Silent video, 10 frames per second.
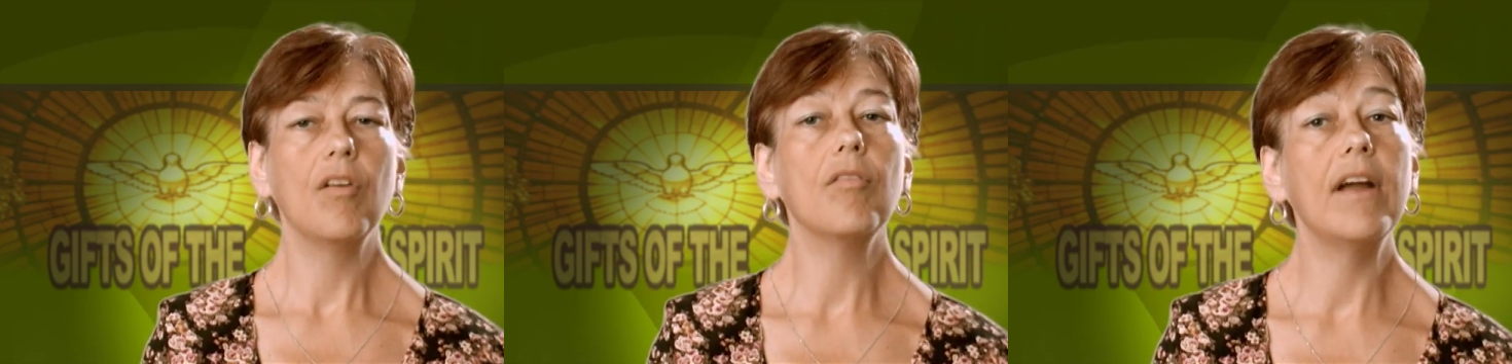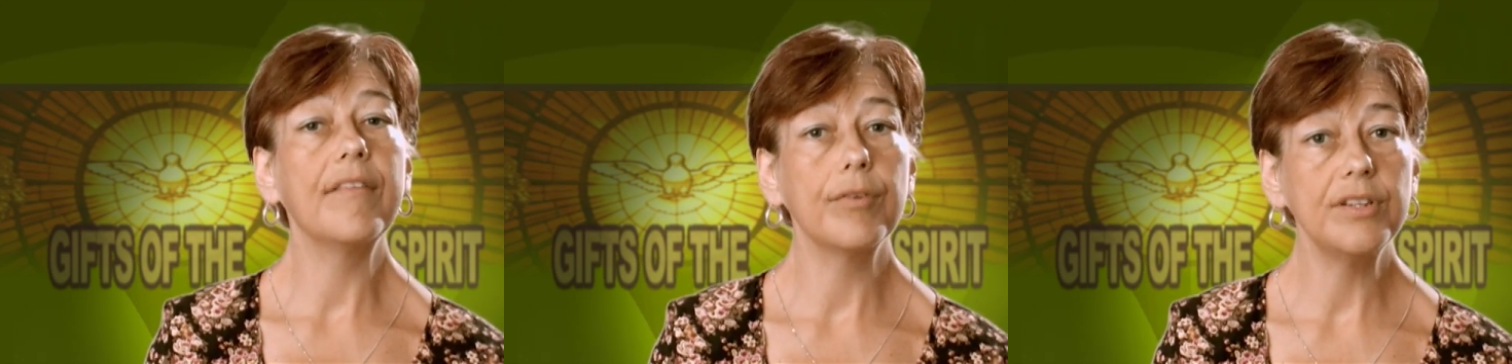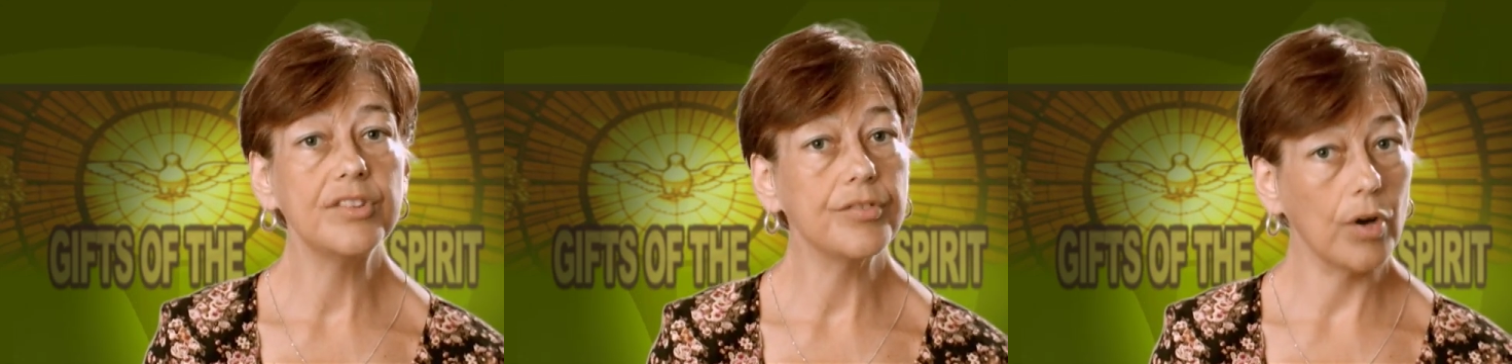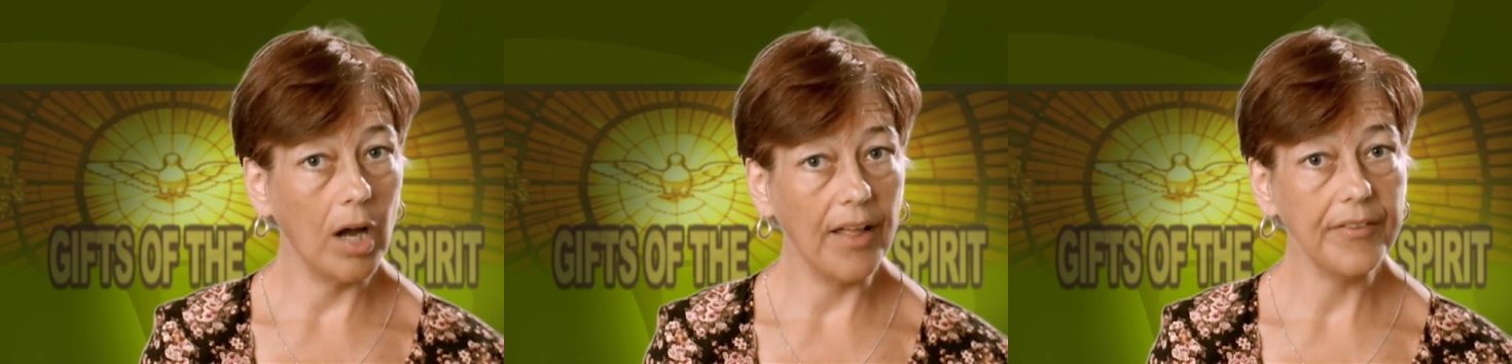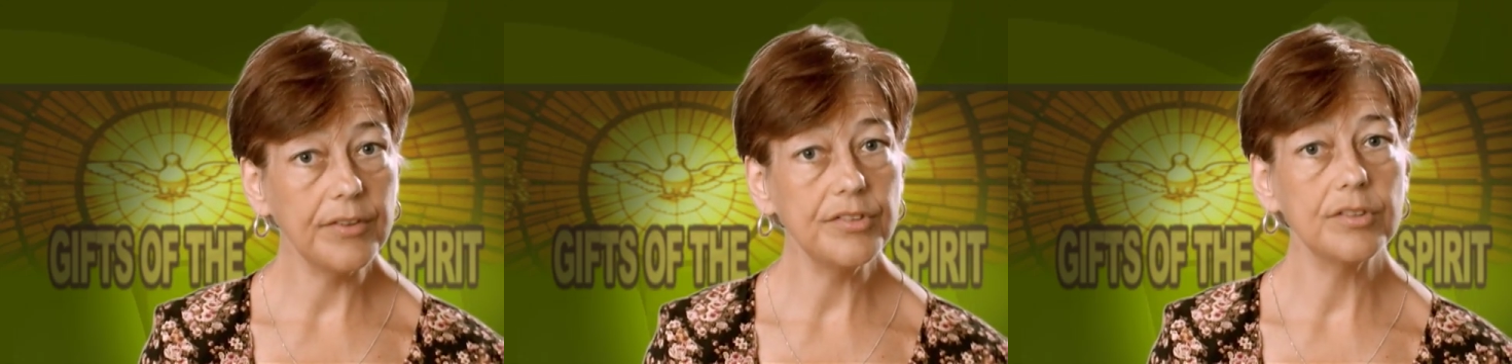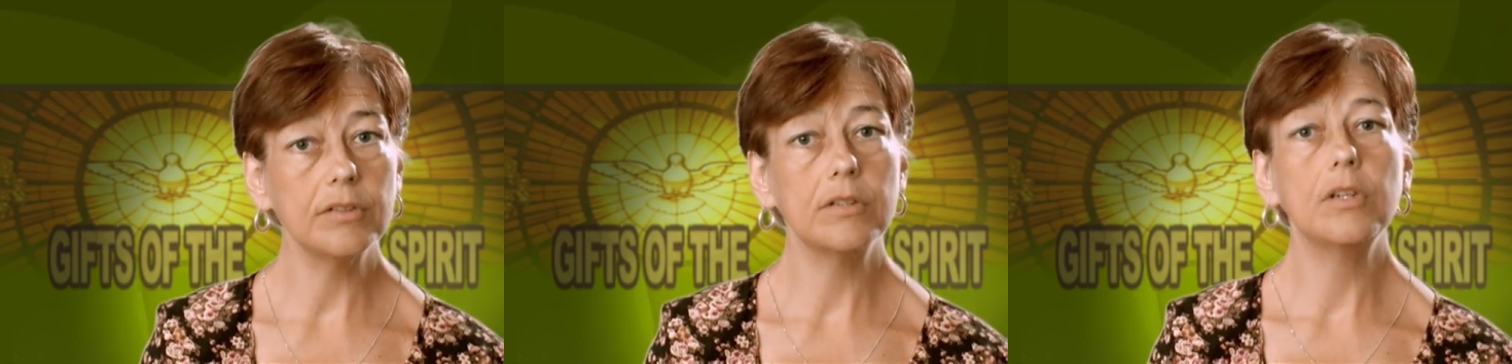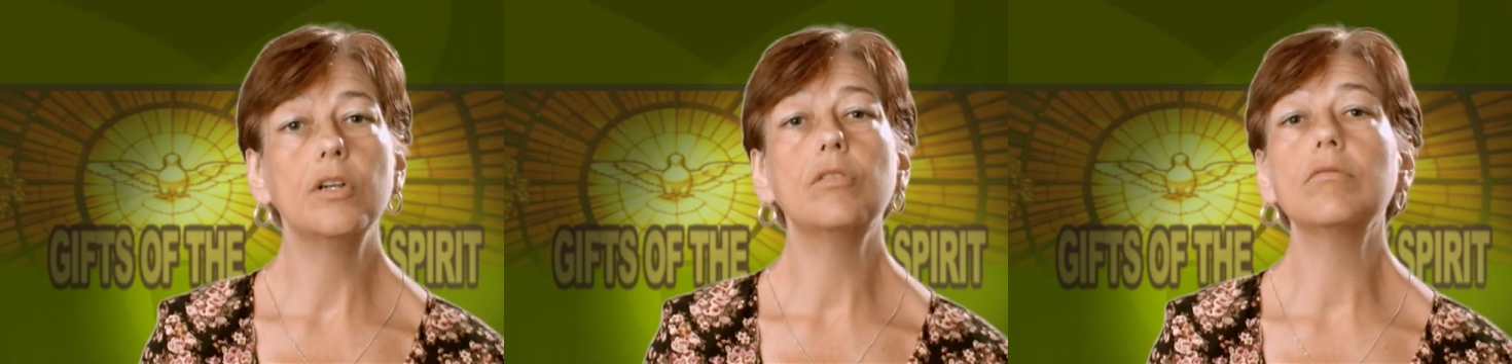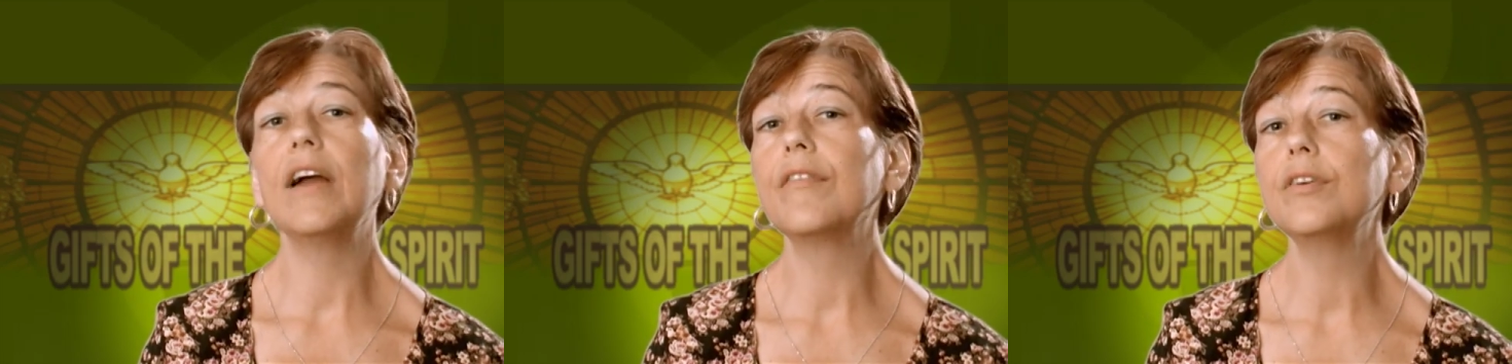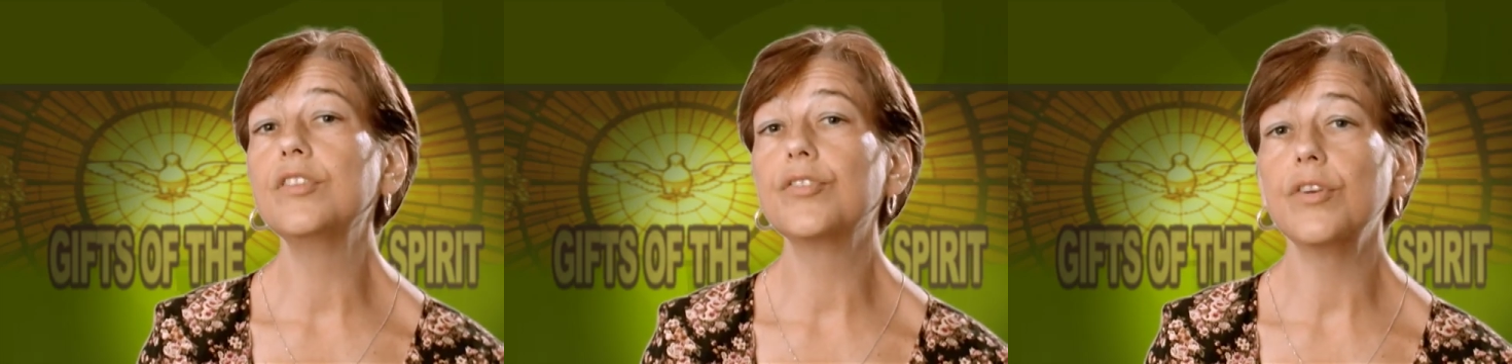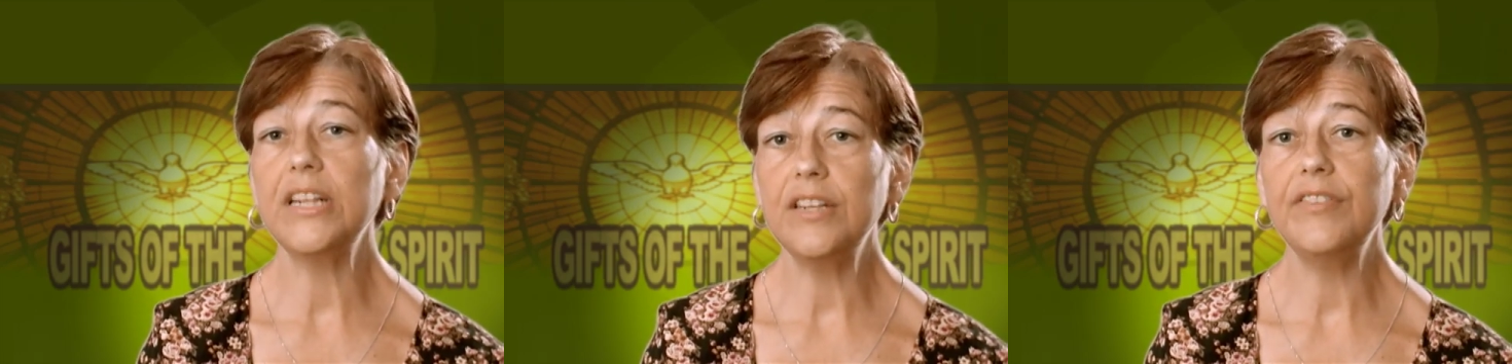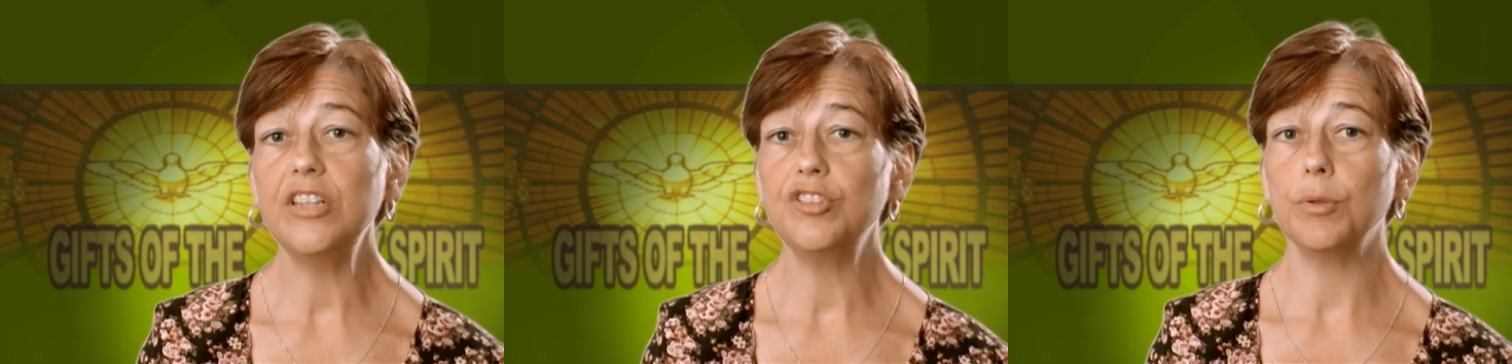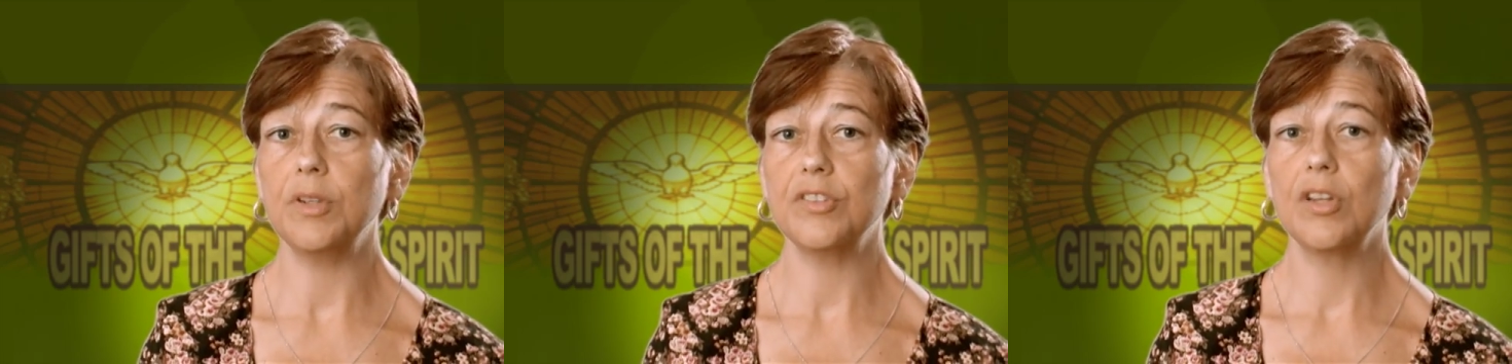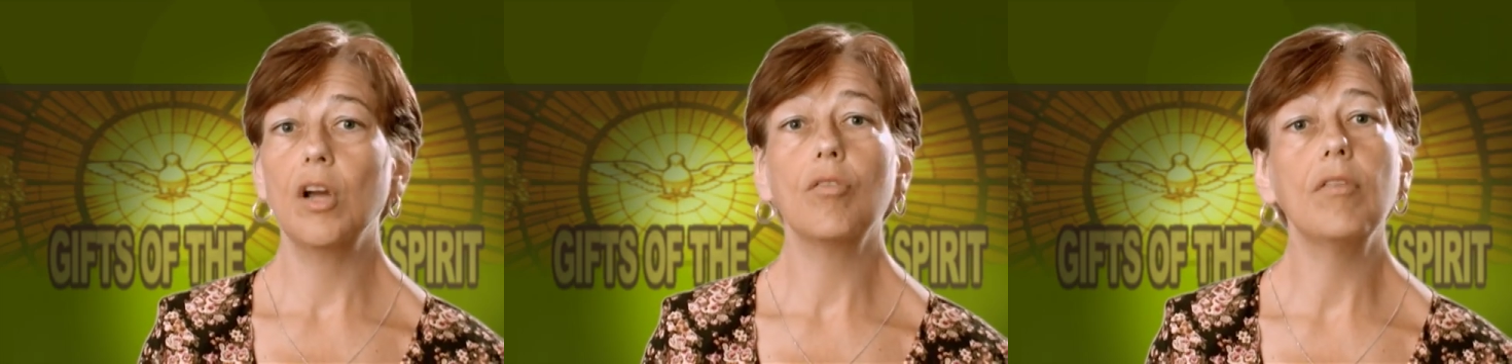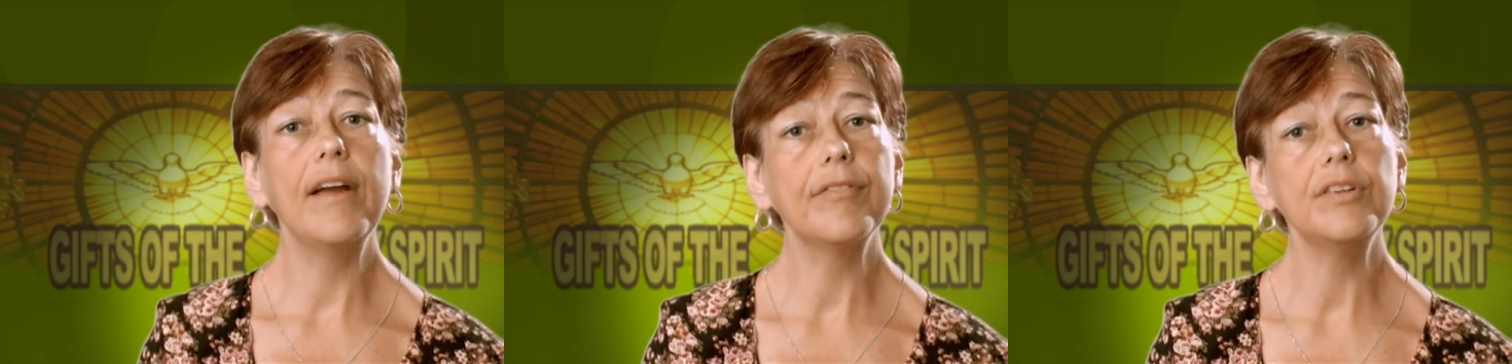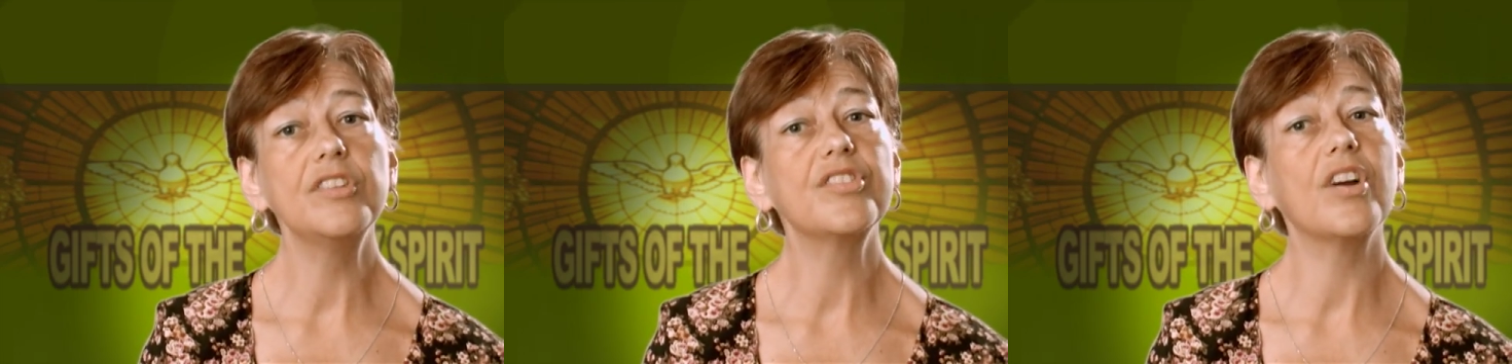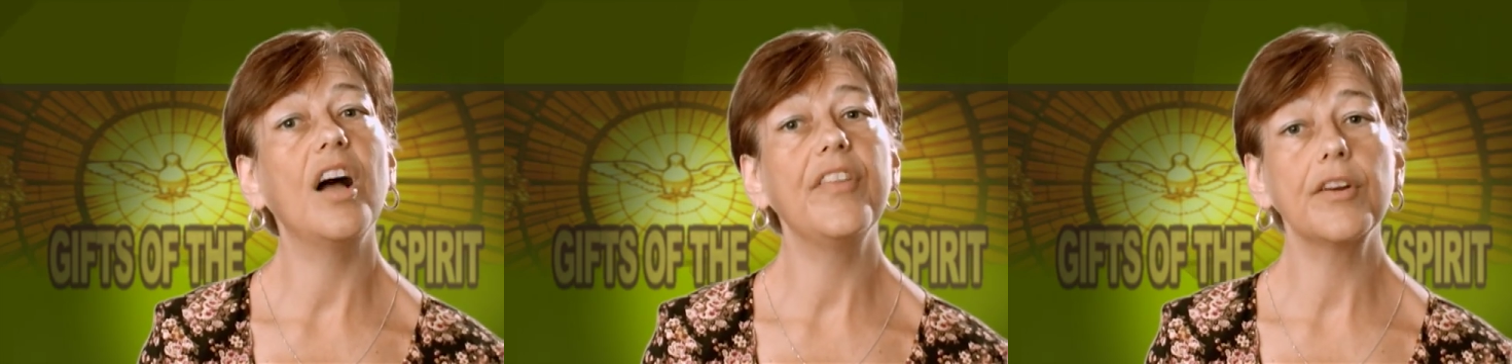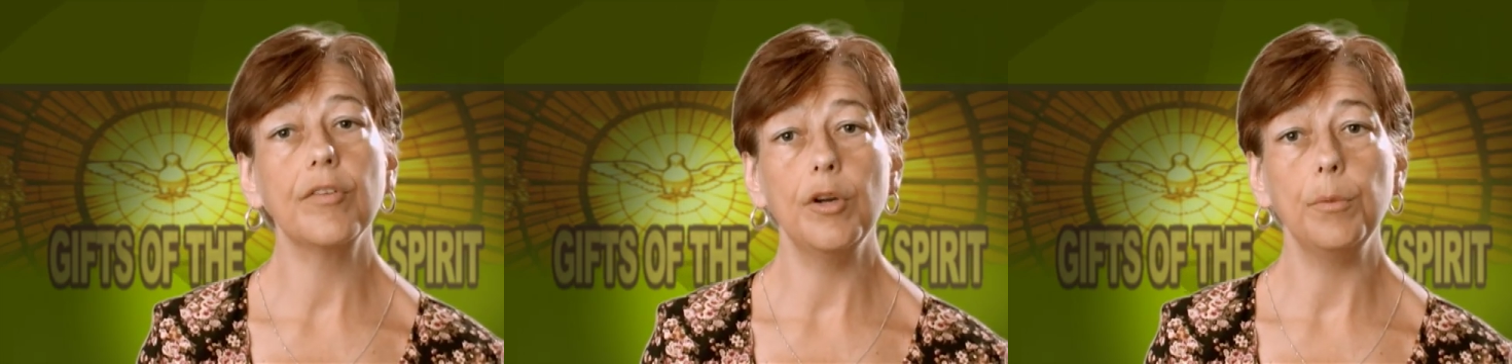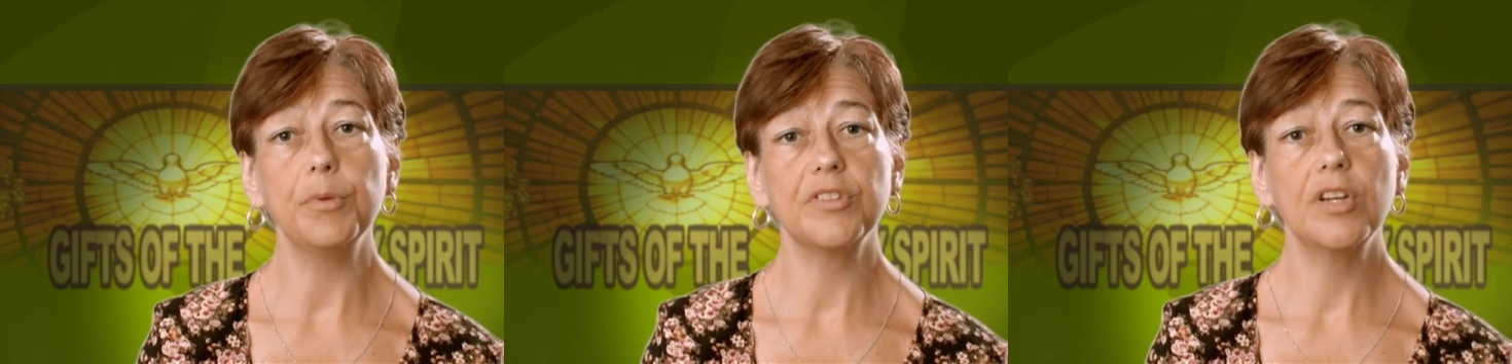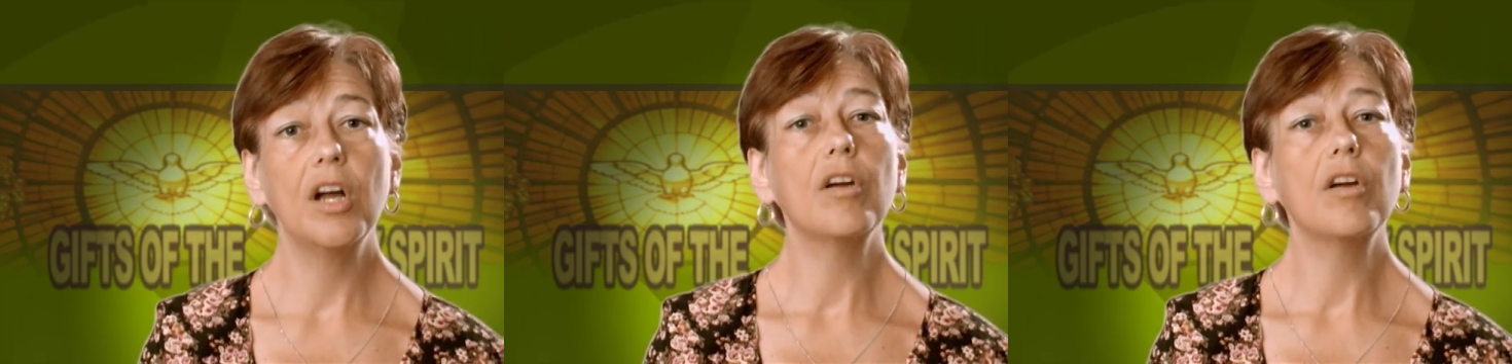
Reverence for others, reverence for individuals, reverence for other groups,